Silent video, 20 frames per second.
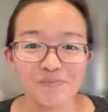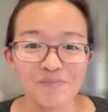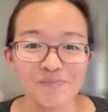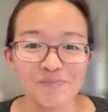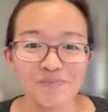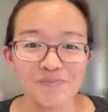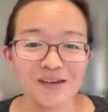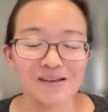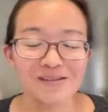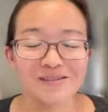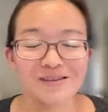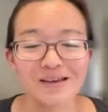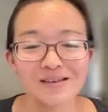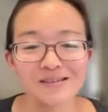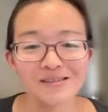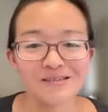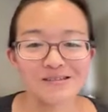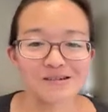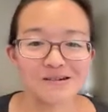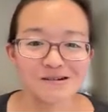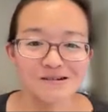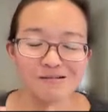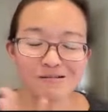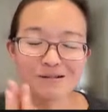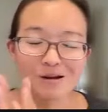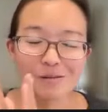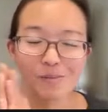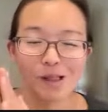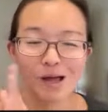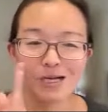Thanks, Esther.
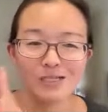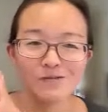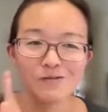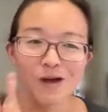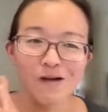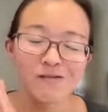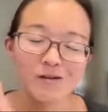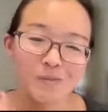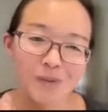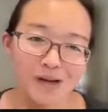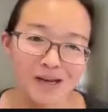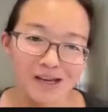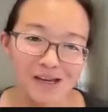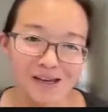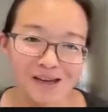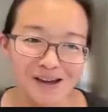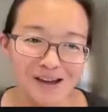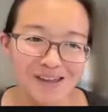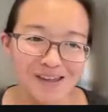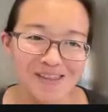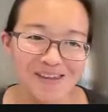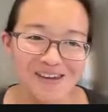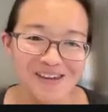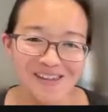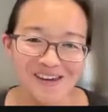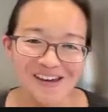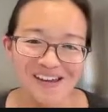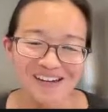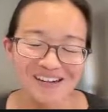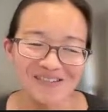Applause for everybody. I think
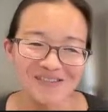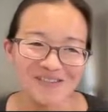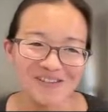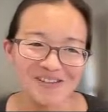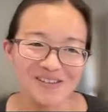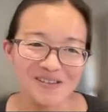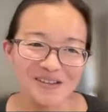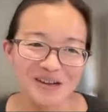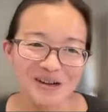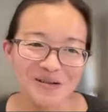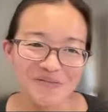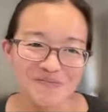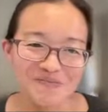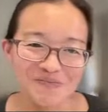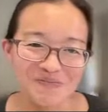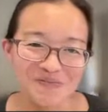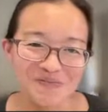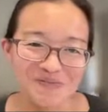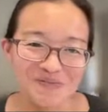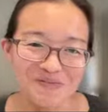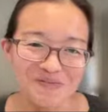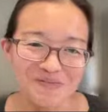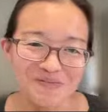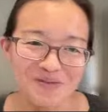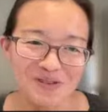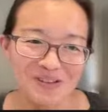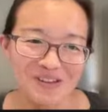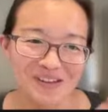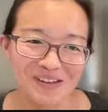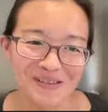that it was
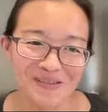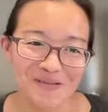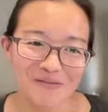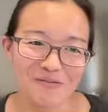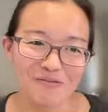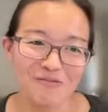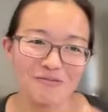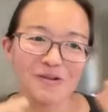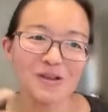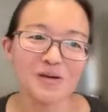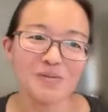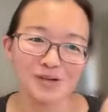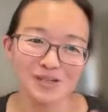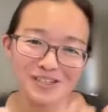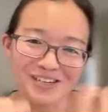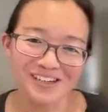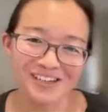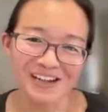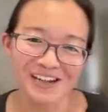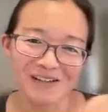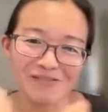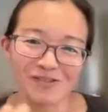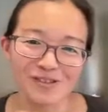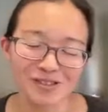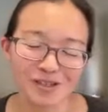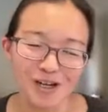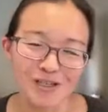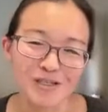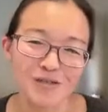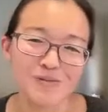really, really appreciated everyone's
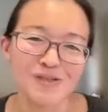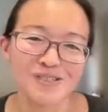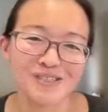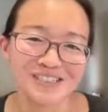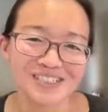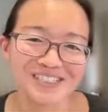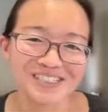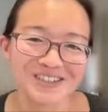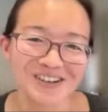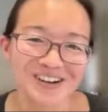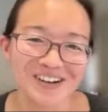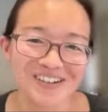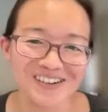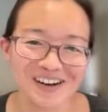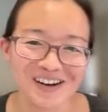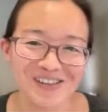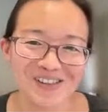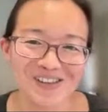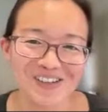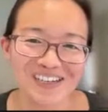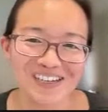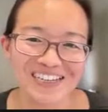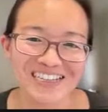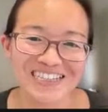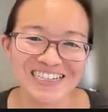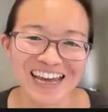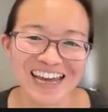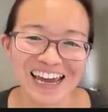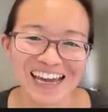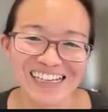contribution to our looking
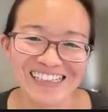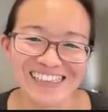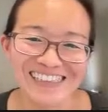today.